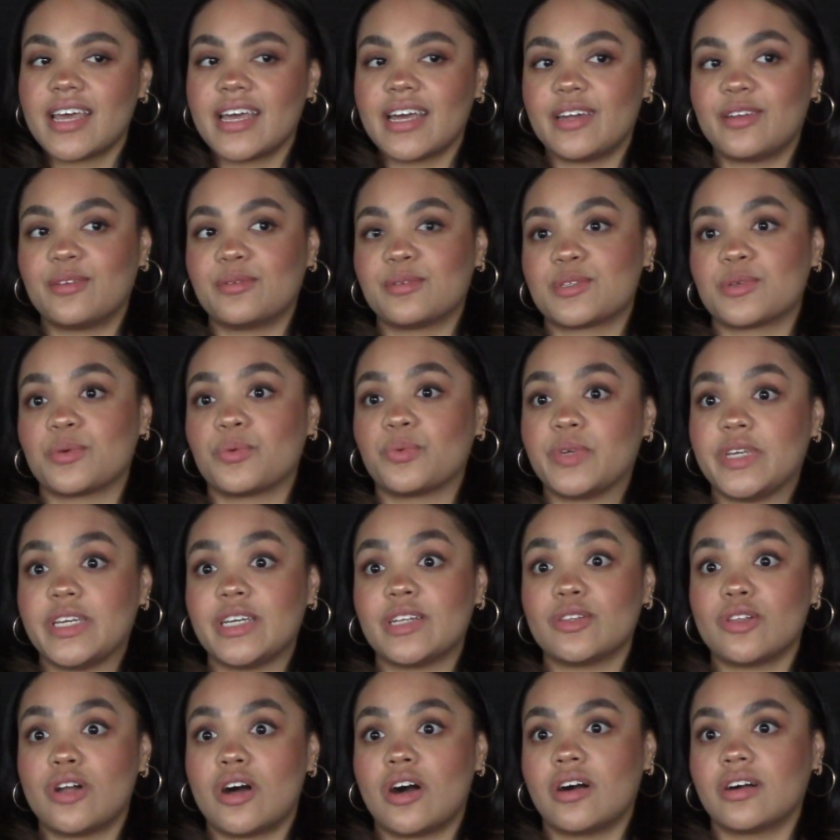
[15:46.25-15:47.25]
and it was a
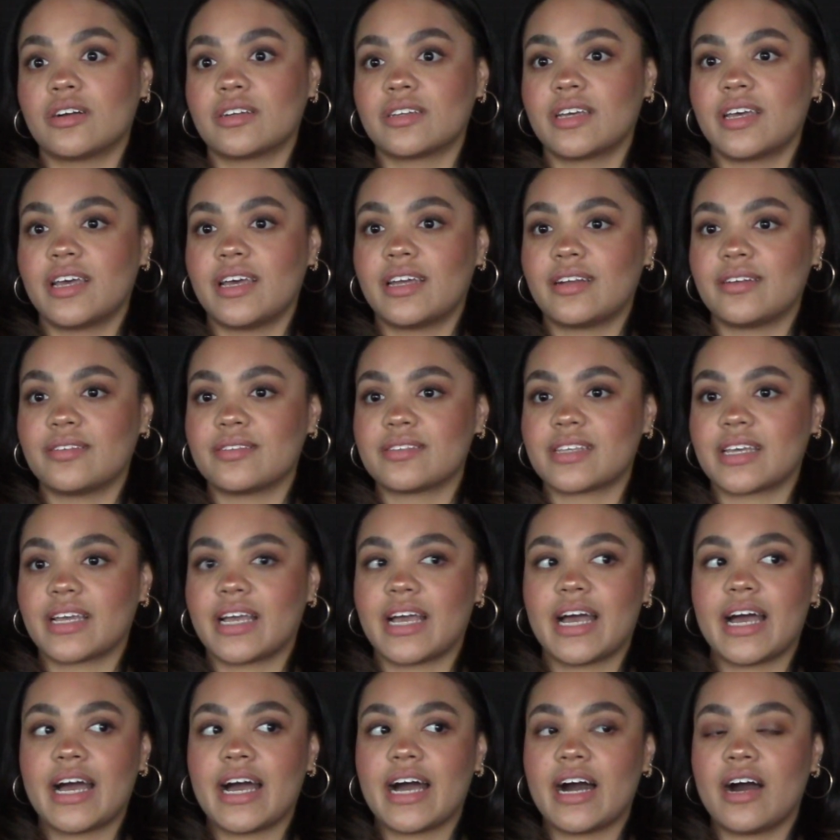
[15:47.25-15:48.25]
week long, and I was like,
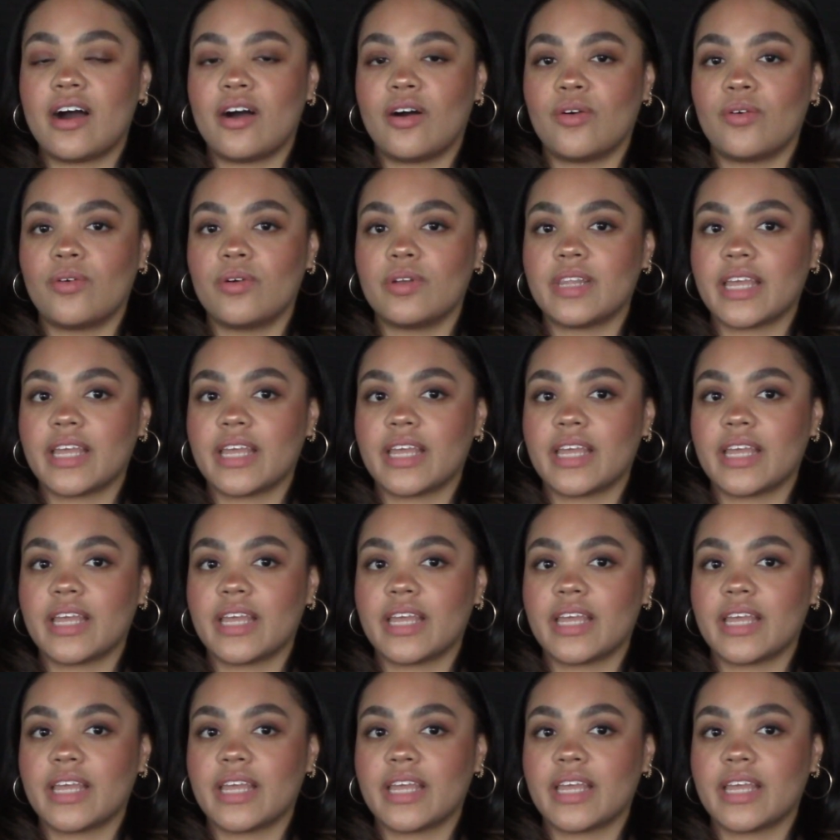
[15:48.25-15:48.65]
how,